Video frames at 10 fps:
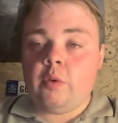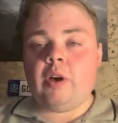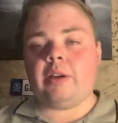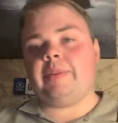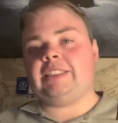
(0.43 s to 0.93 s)

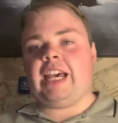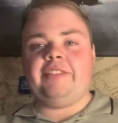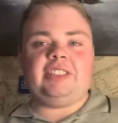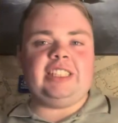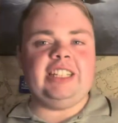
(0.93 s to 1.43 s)
Welcome back to
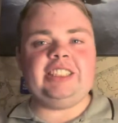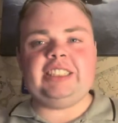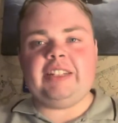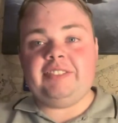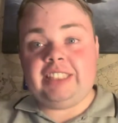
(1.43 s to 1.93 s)
Everton
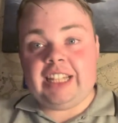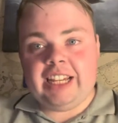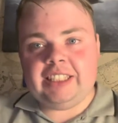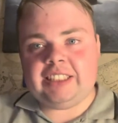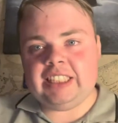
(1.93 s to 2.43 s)

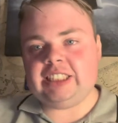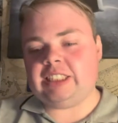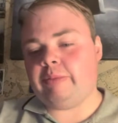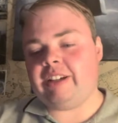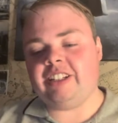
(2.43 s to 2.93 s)
1878. This is
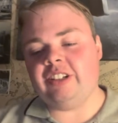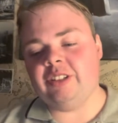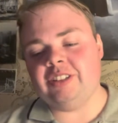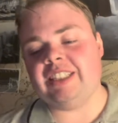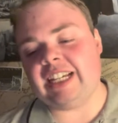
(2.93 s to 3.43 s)
the breaking
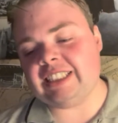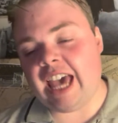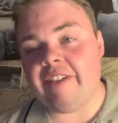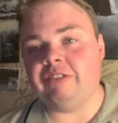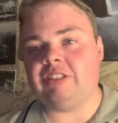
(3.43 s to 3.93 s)
news that
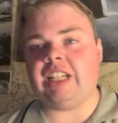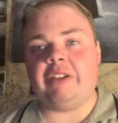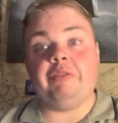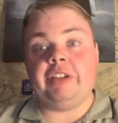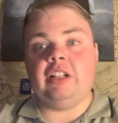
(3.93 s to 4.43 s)
Everton
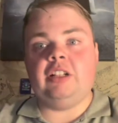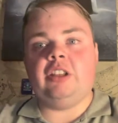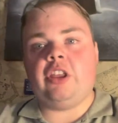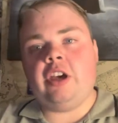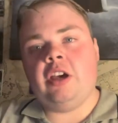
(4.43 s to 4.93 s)
have revealed
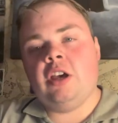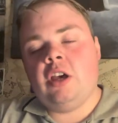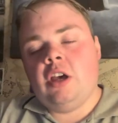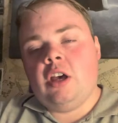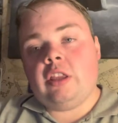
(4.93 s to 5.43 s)
the,
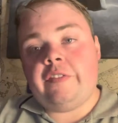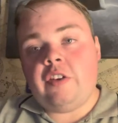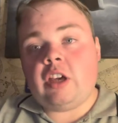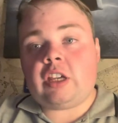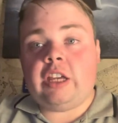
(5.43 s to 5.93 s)
the
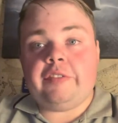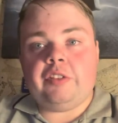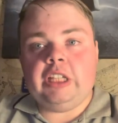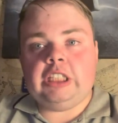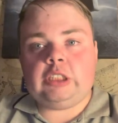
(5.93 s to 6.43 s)
fur kit for
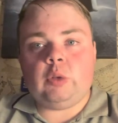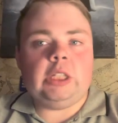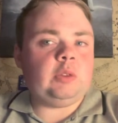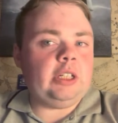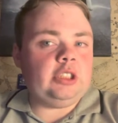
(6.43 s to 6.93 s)
the
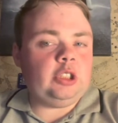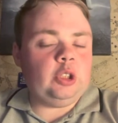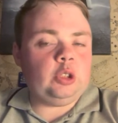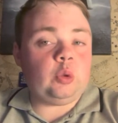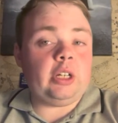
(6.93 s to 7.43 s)

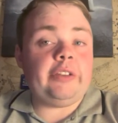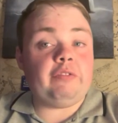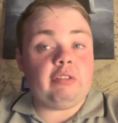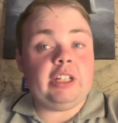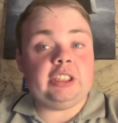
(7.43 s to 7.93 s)

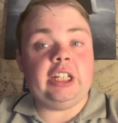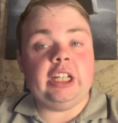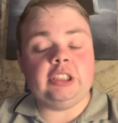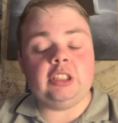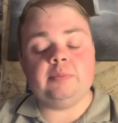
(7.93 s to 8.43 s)
2022-23
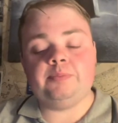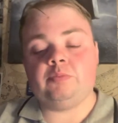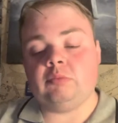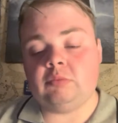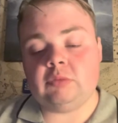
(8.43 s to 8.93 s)
season.
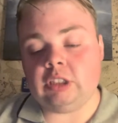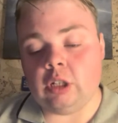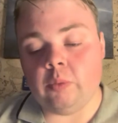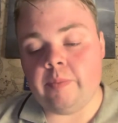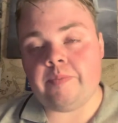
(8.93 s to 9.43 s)
You
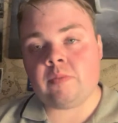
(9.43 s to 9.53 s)
know,